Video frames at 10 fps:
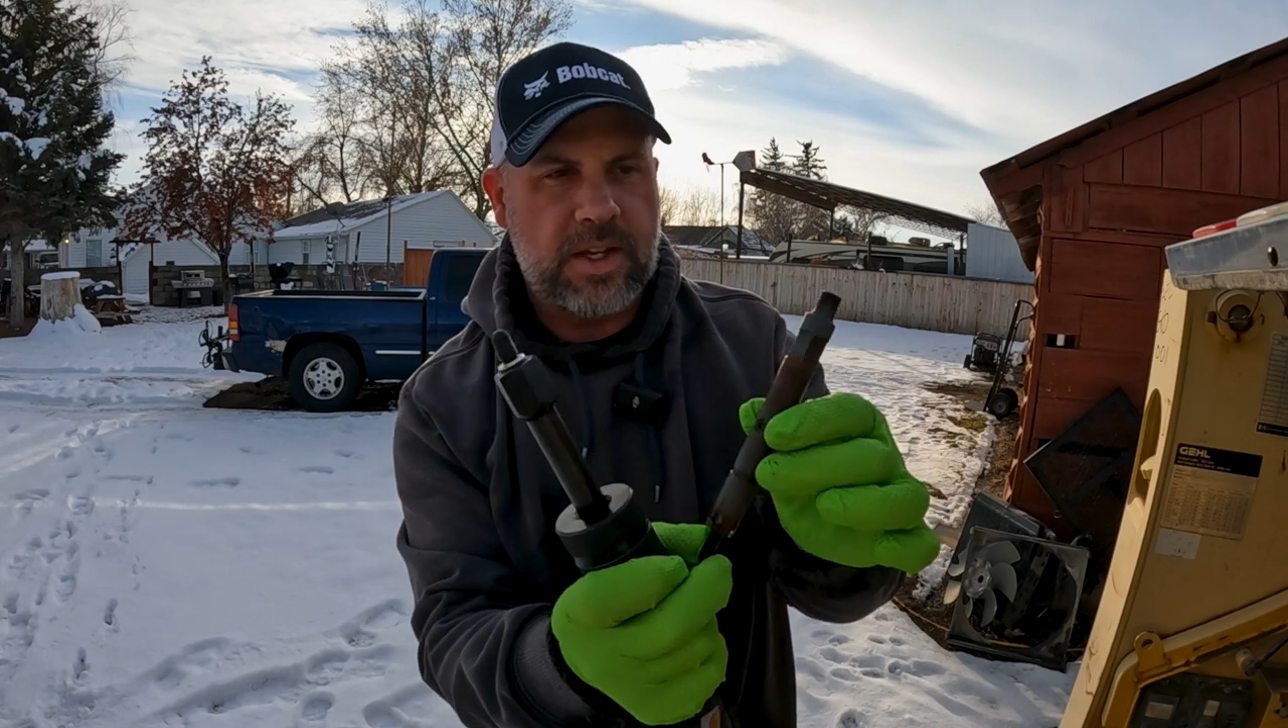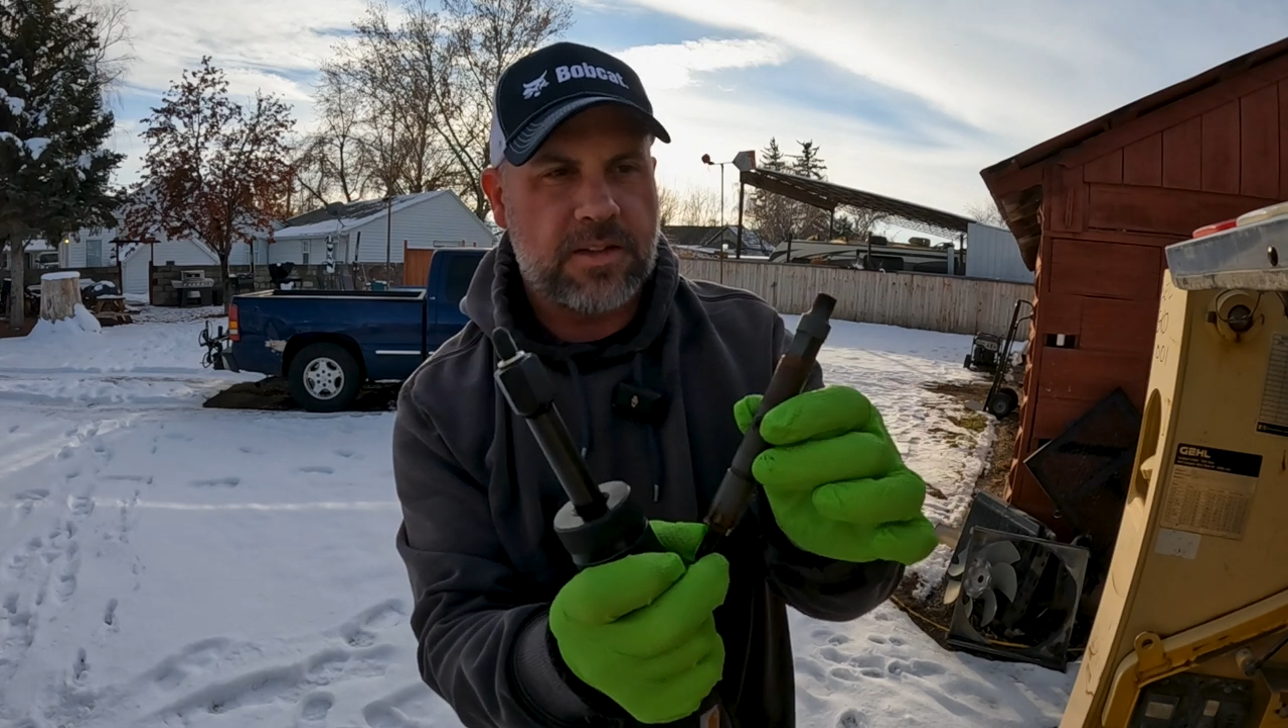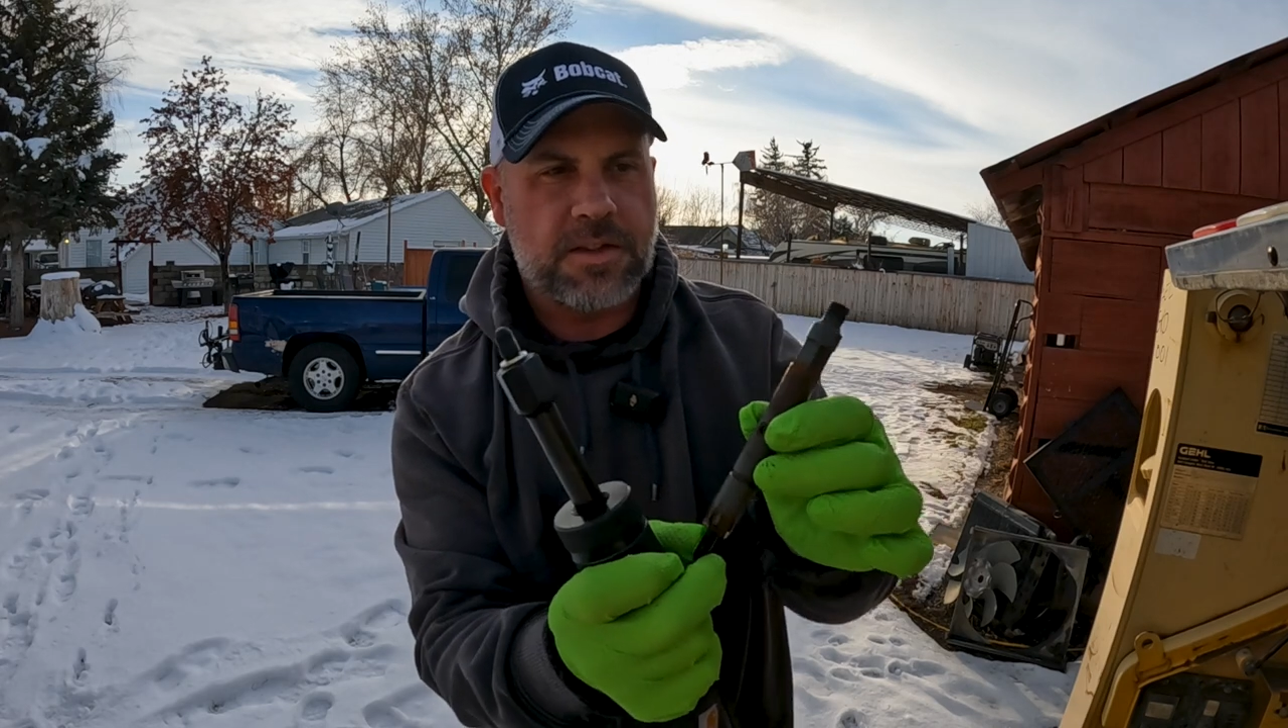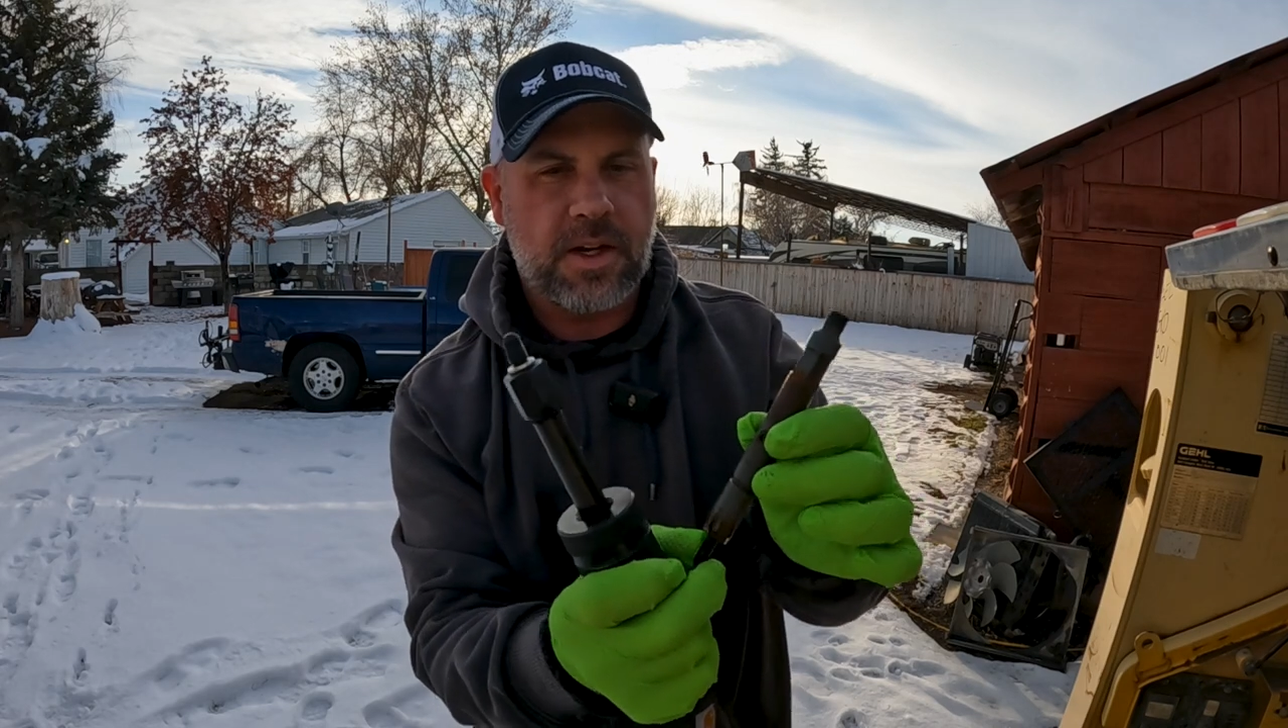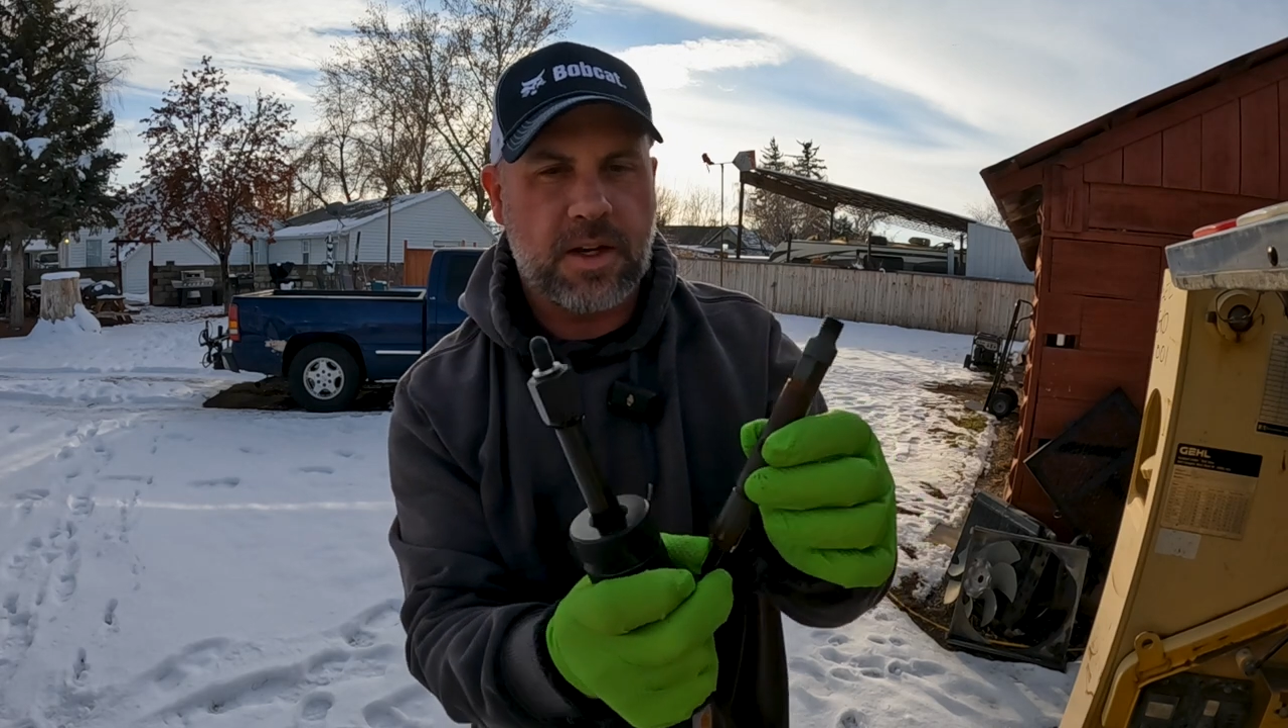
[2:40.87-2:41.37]
get
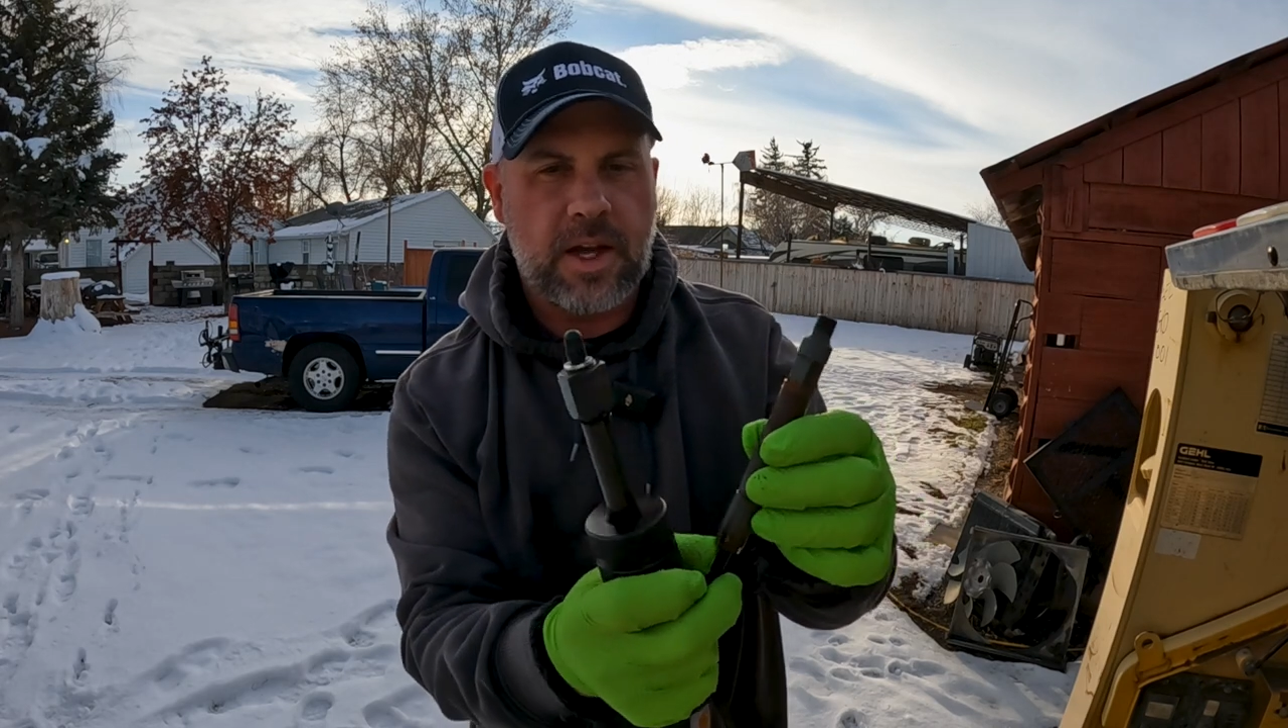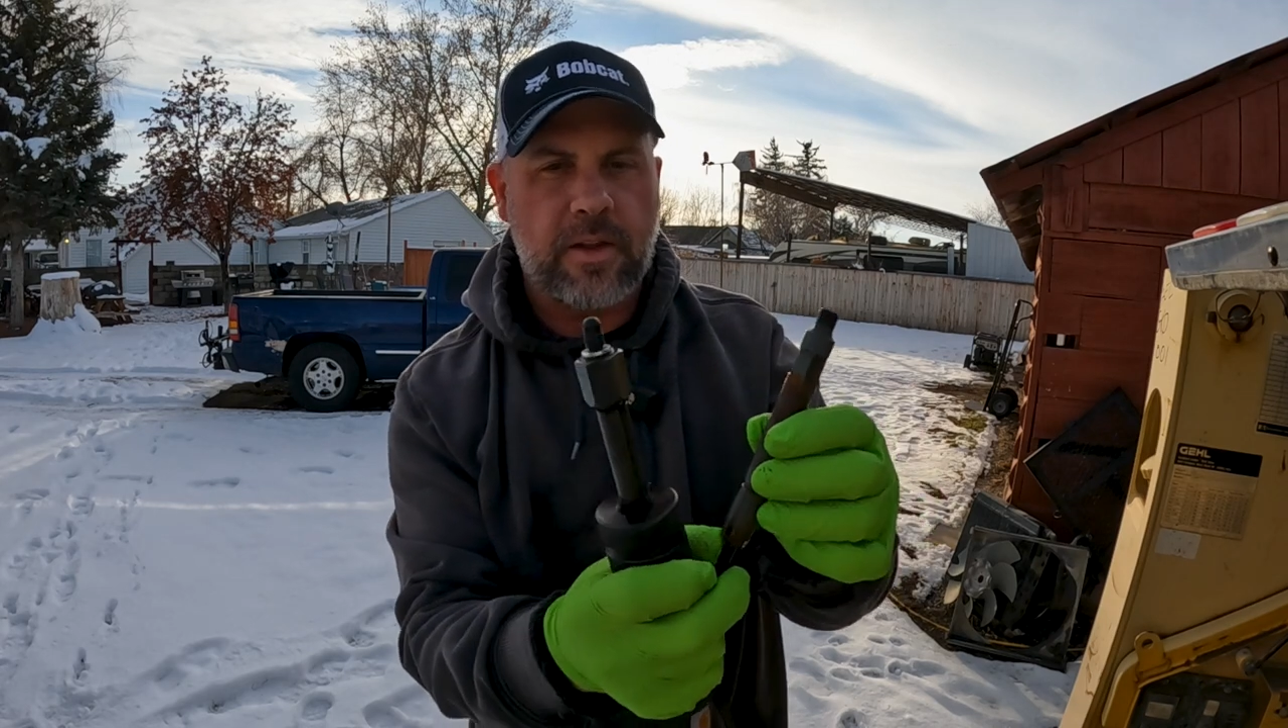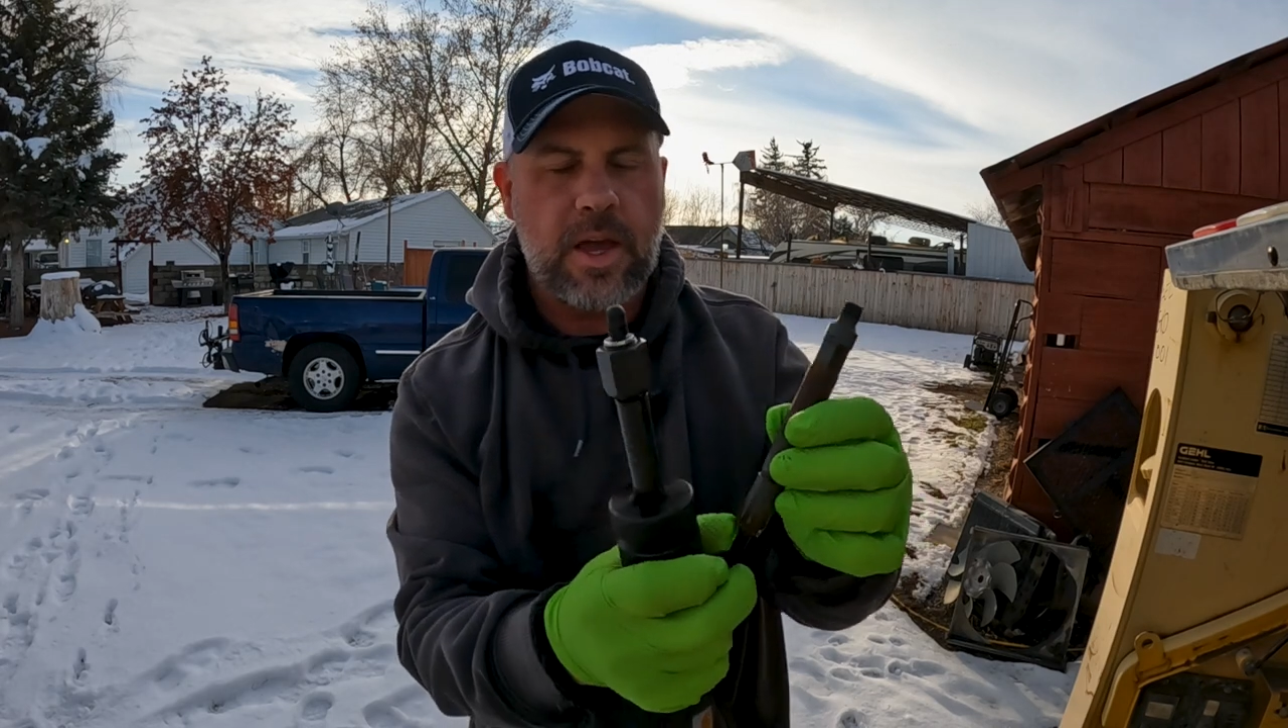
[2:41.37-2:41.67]
stuck down in